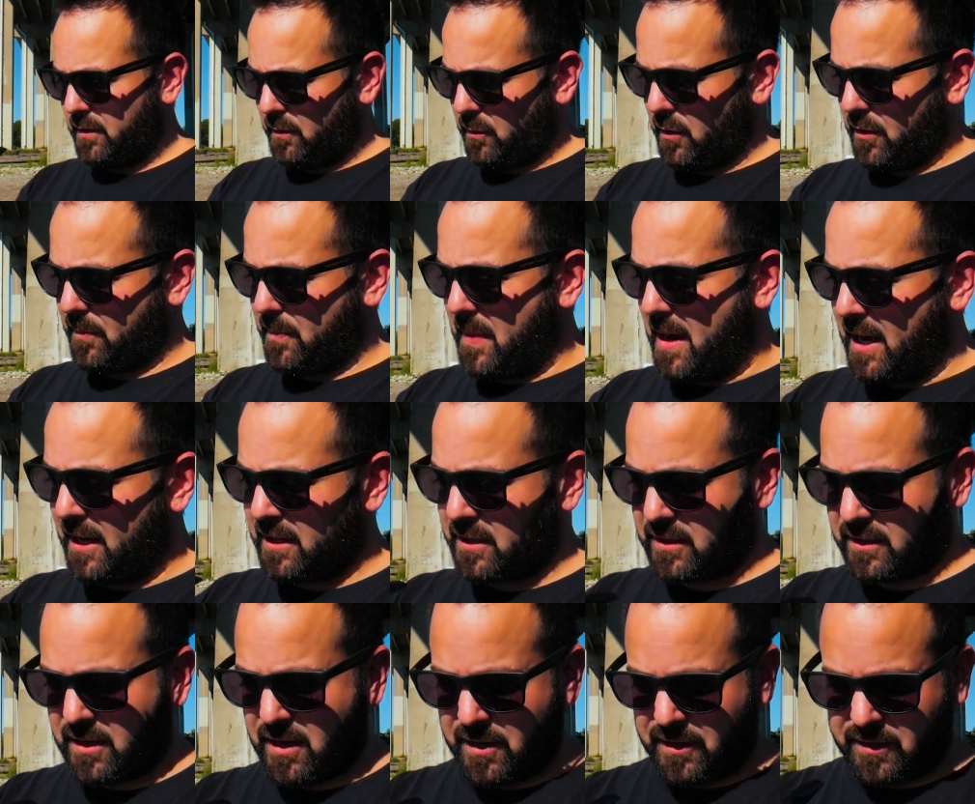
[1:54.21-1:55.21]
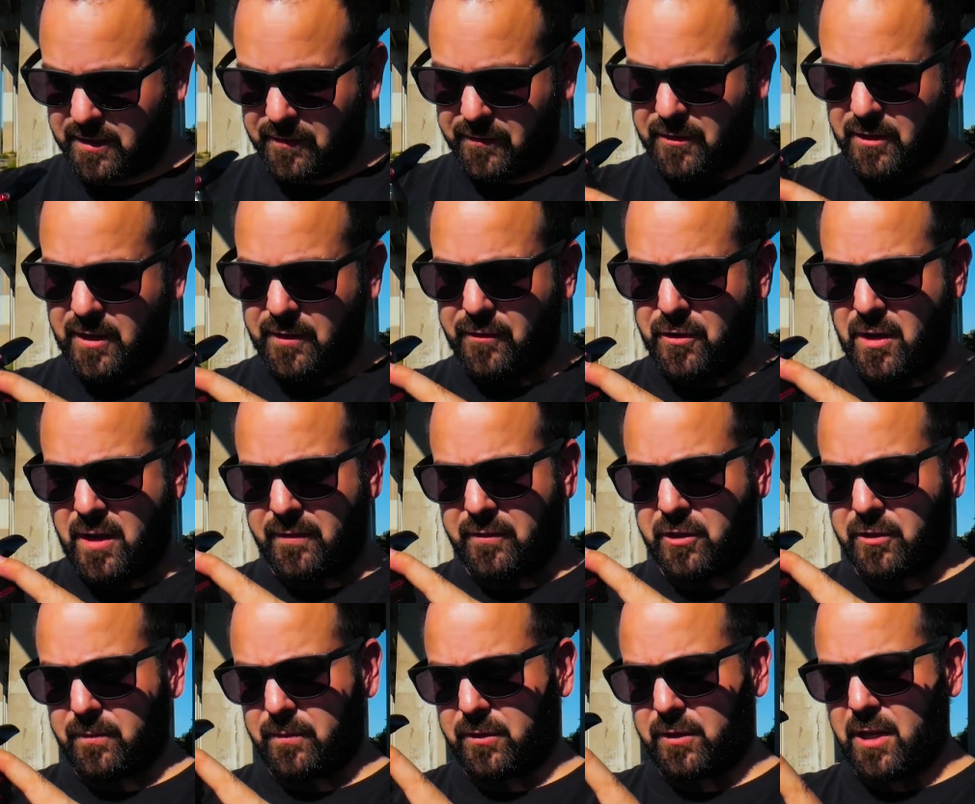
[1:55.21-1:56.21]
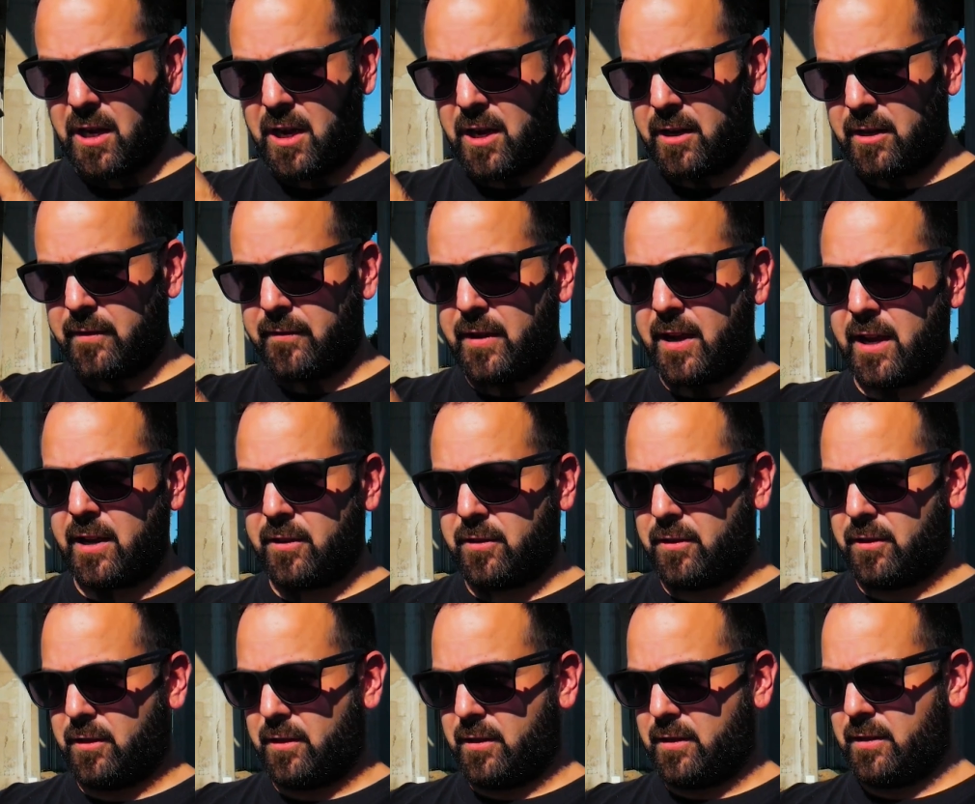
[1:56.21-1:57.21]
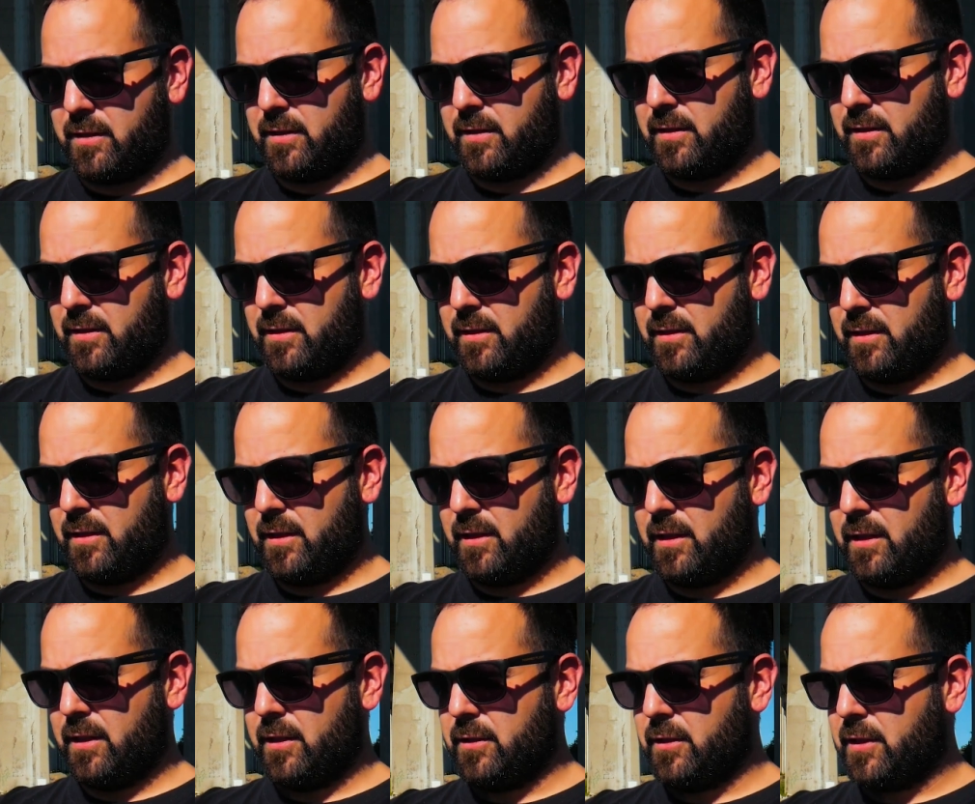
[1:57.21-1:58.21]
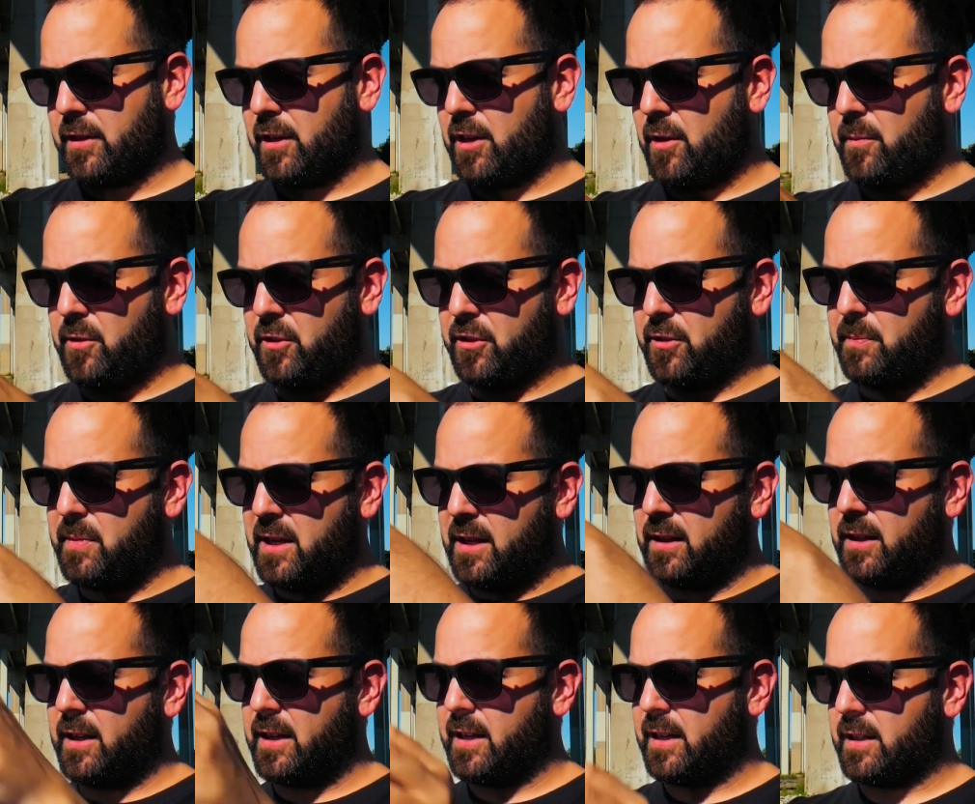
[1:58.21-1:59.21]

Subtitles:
With Matty Stunts, if you have a ton of angle, you can almost be like...